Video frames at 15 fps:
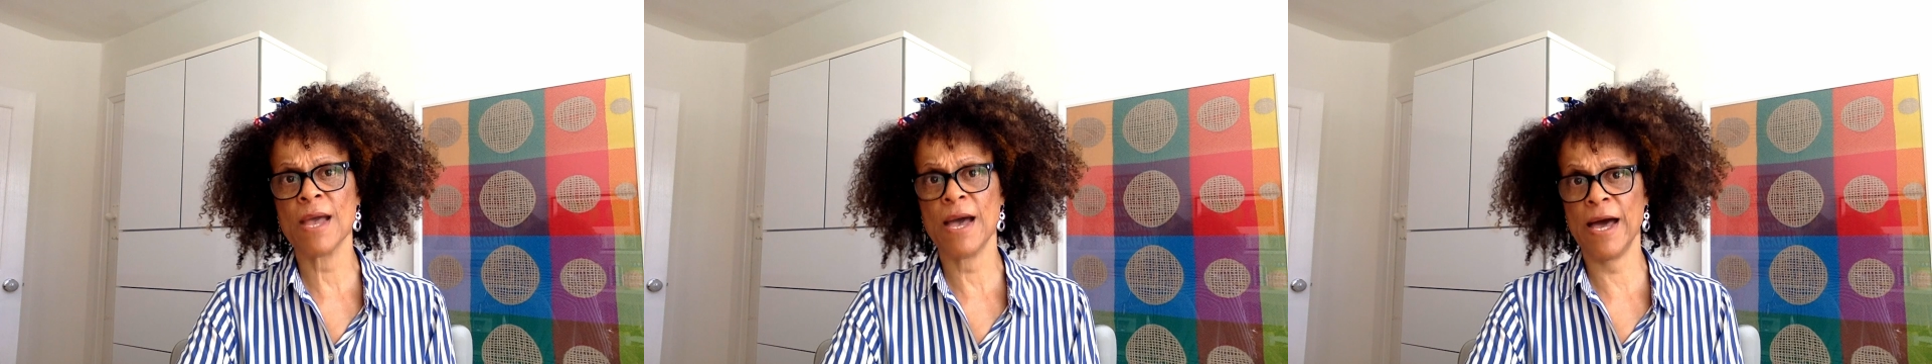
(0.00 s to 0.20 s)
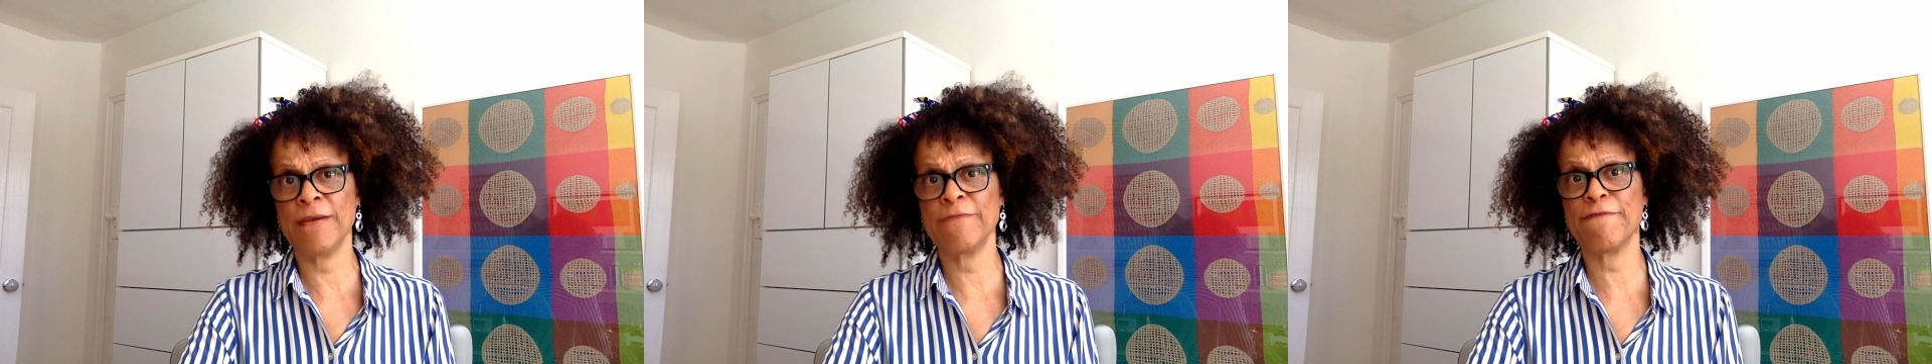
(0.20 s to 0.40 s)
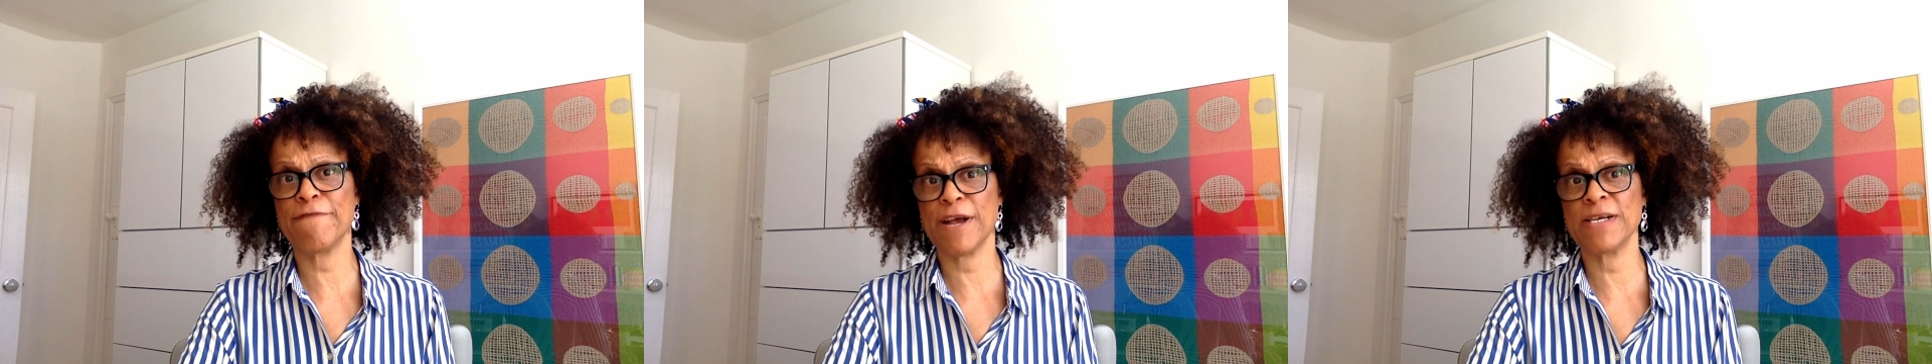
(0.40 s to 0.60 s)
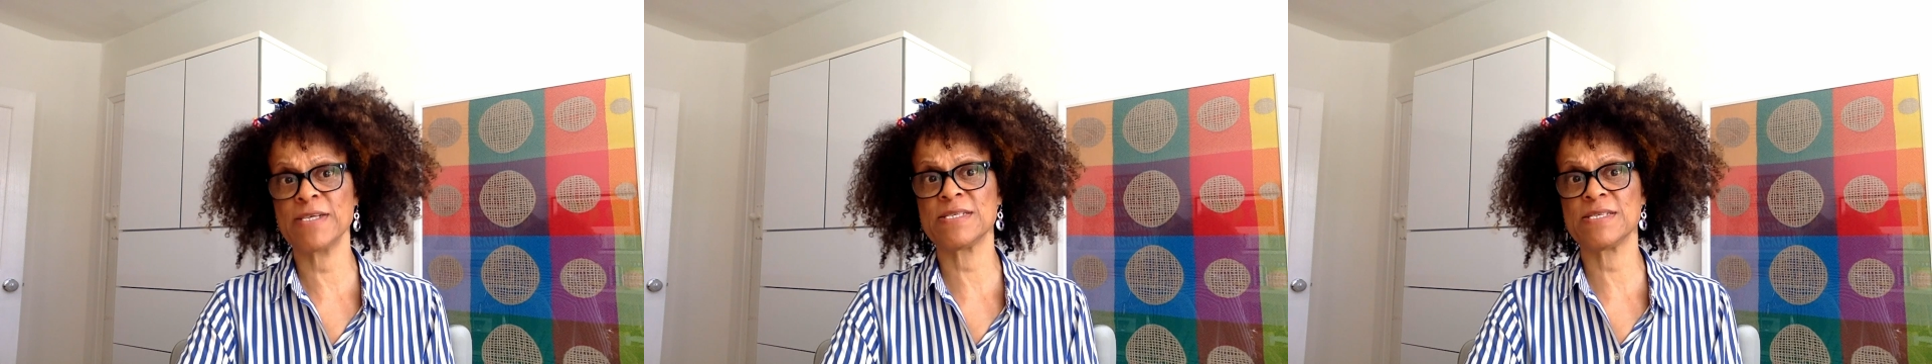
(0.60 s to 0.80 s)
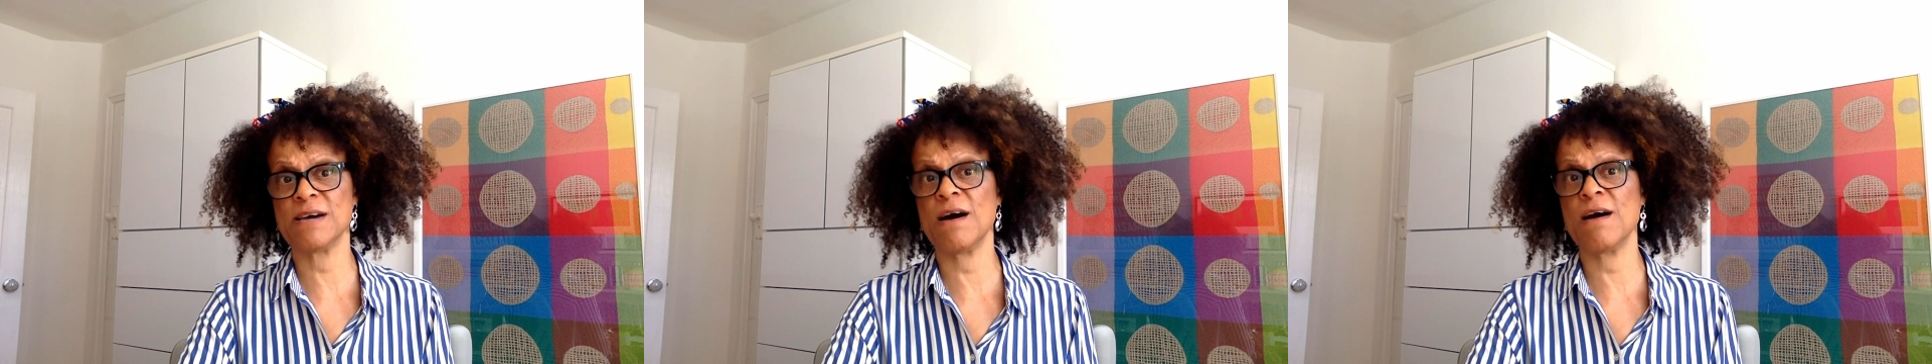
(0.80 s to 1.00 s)
Anne
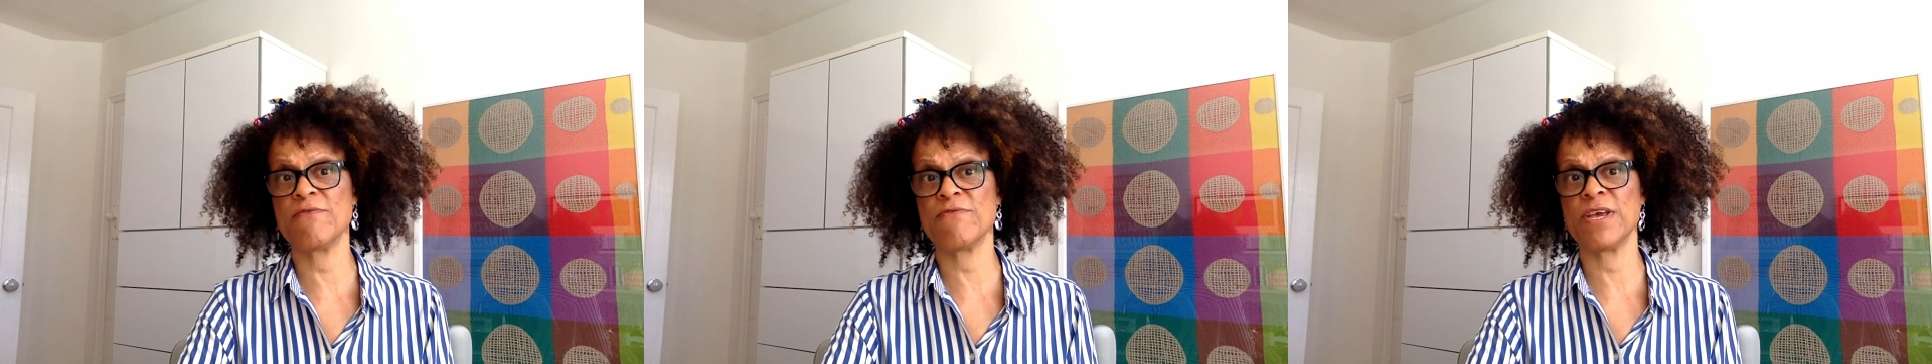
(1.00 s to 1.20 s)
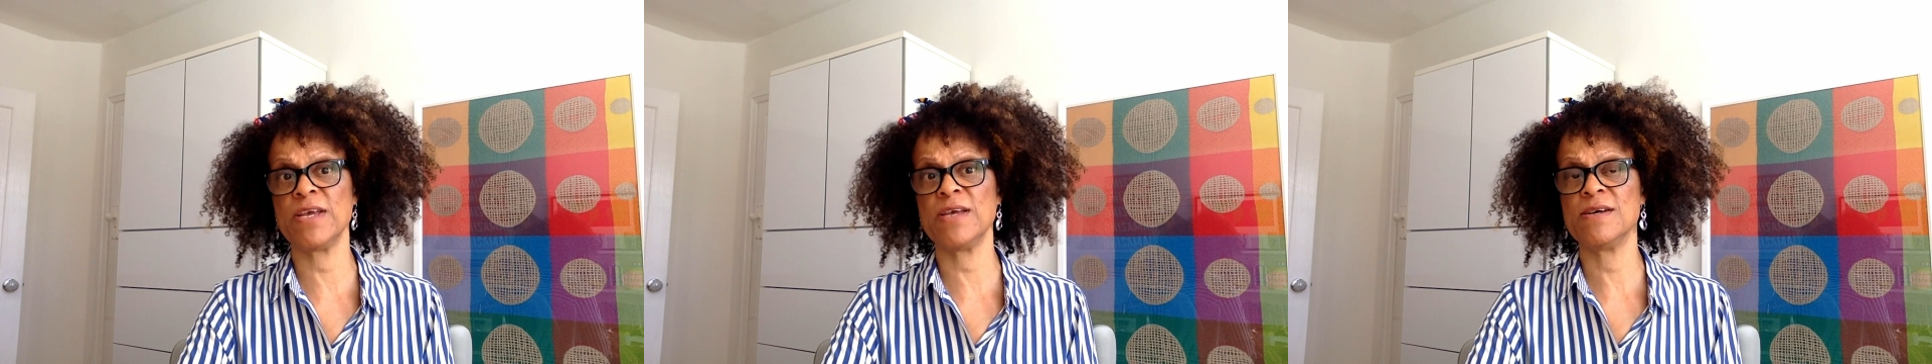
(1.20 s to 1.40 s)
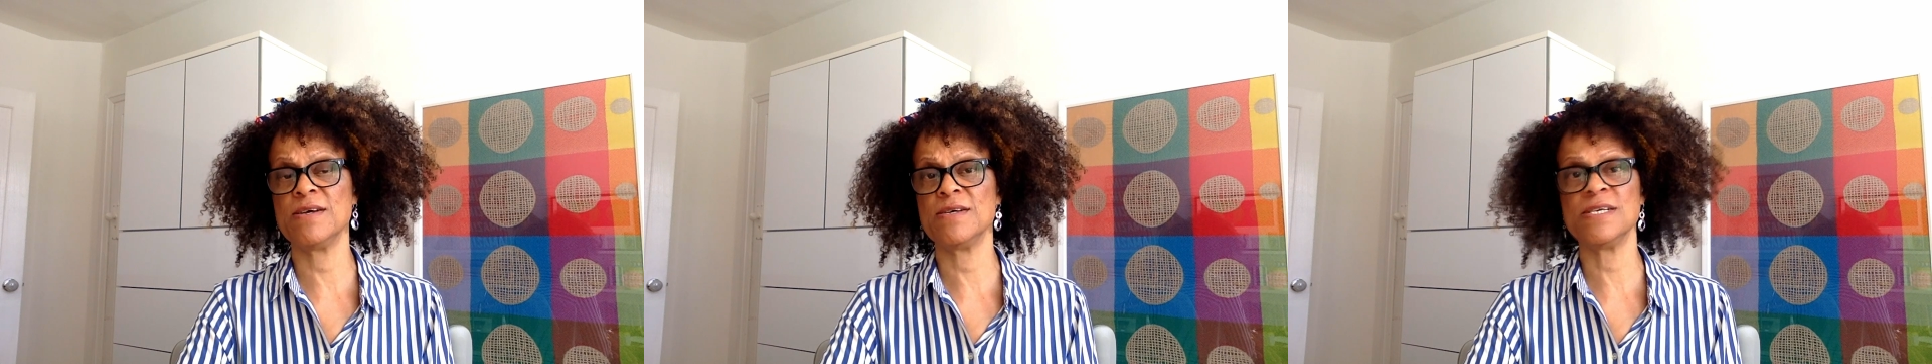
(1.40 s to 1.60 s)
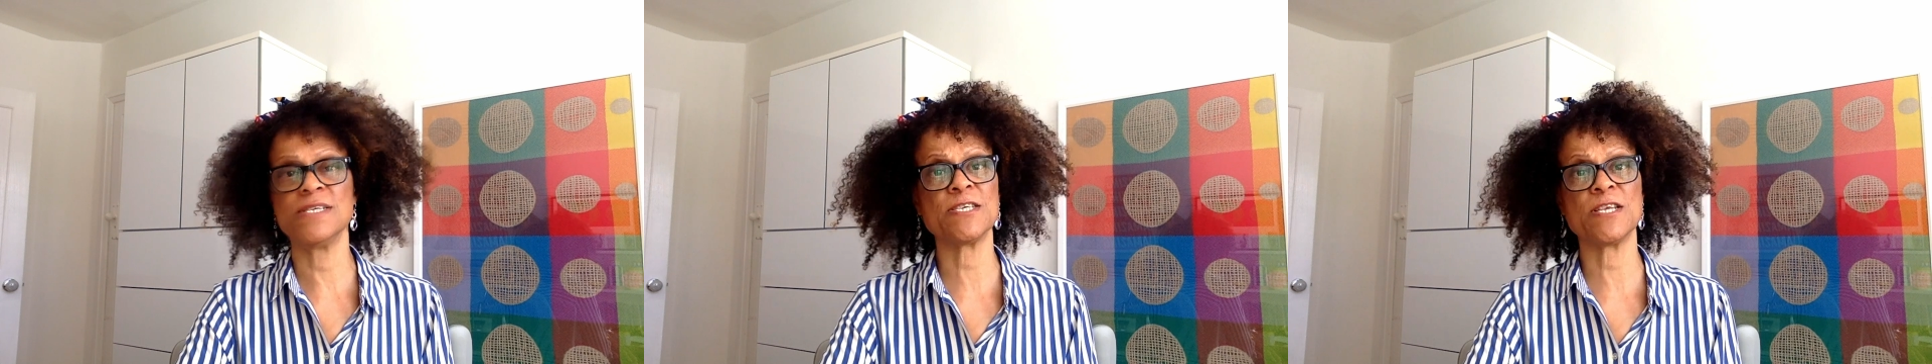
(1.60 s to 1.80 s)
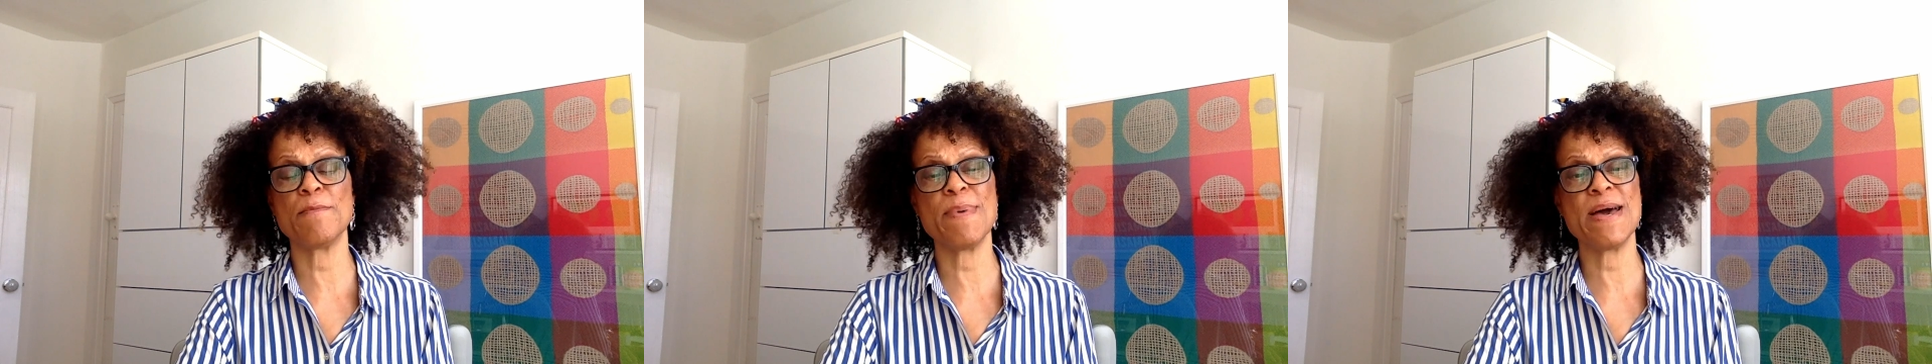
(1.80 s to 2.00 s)
Frank's diary
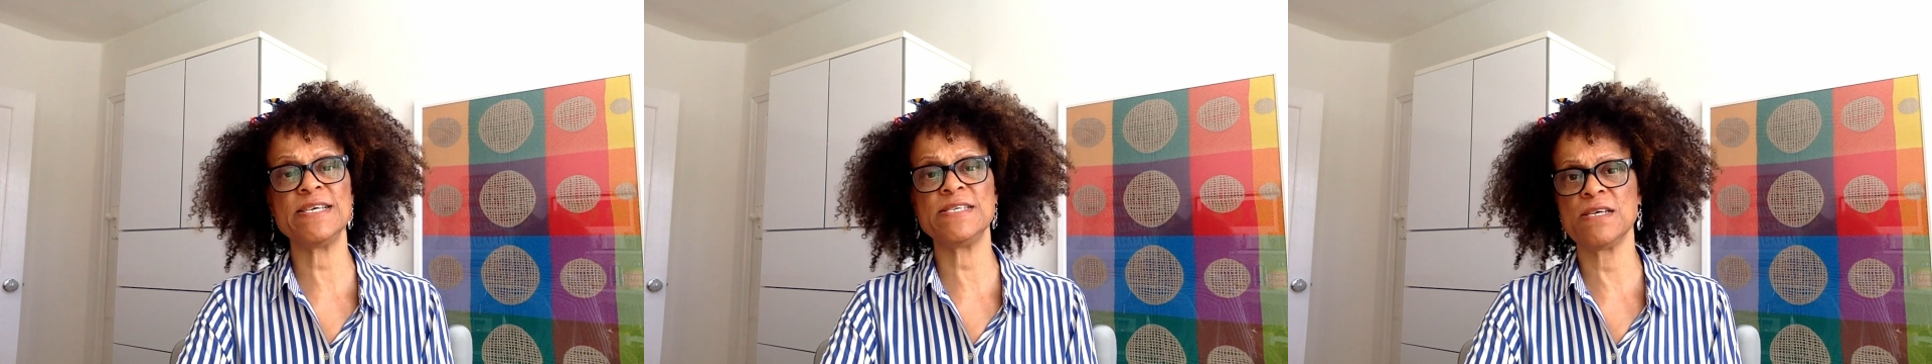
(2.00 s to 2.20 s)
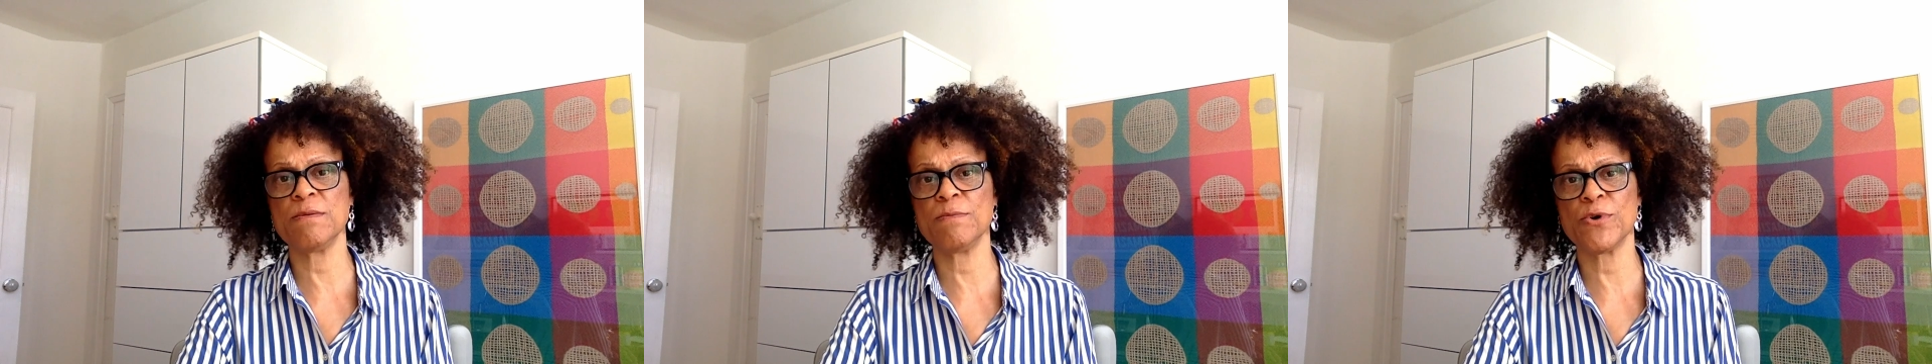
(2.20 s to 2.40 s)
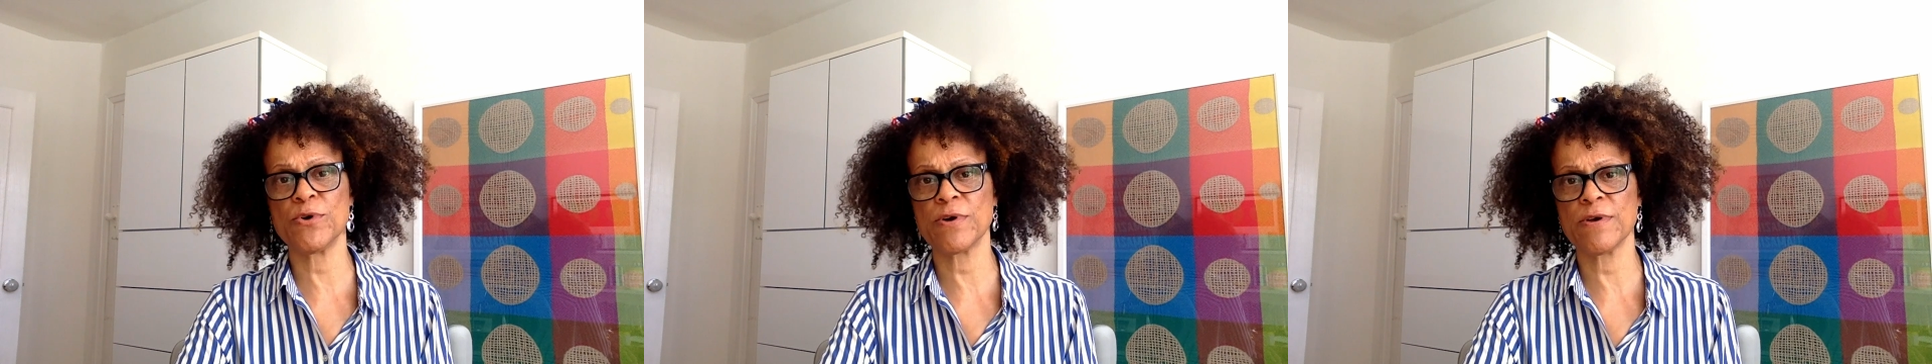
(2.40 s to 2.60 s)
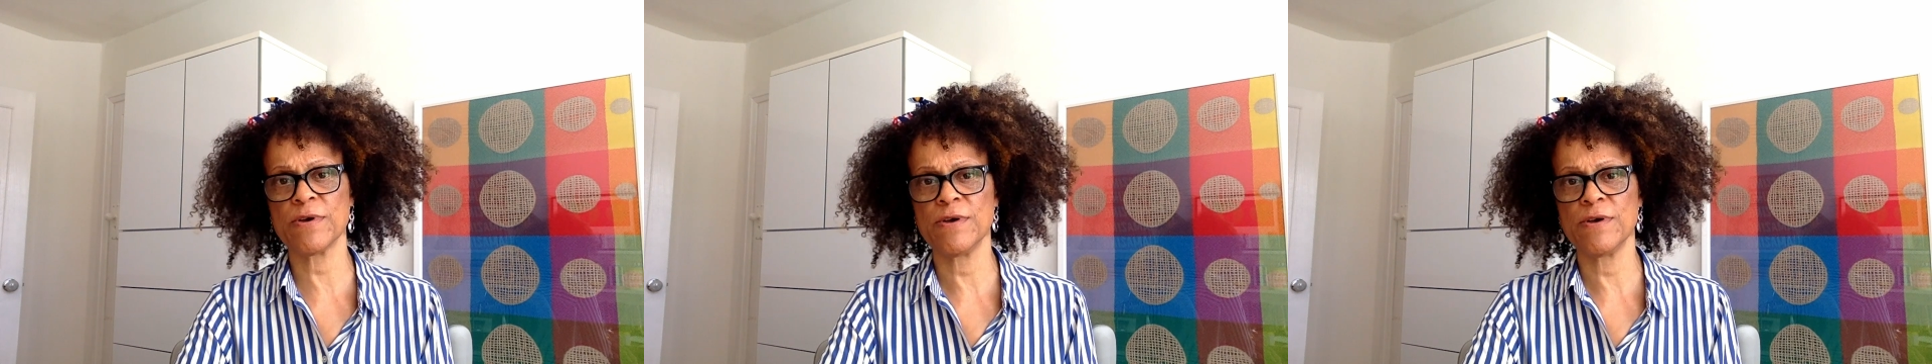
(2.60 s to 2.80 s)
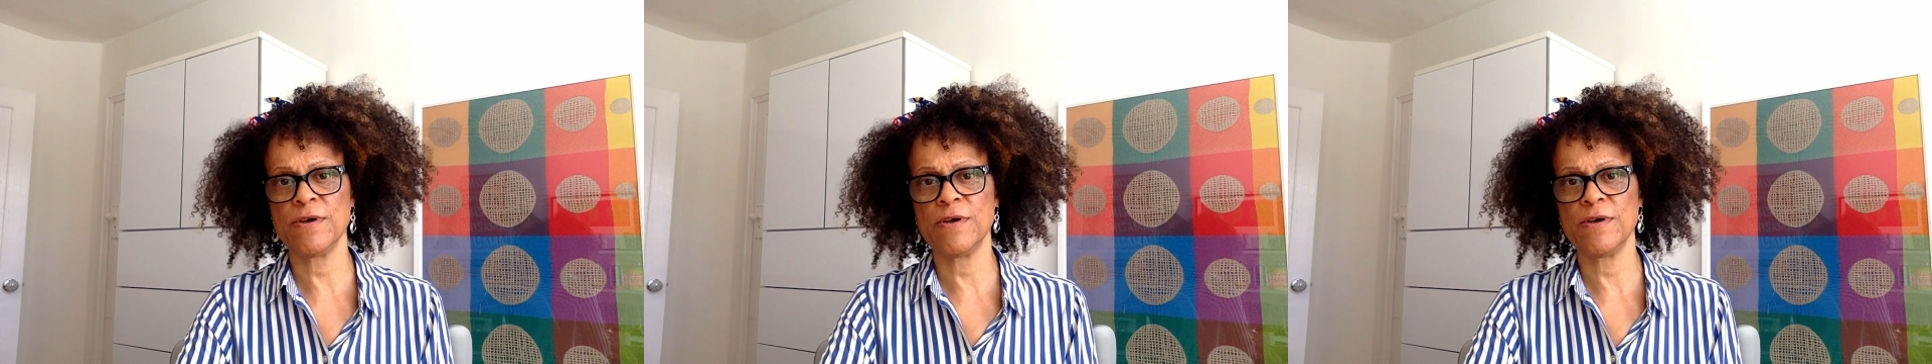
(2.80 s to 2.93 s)
is an amazing book.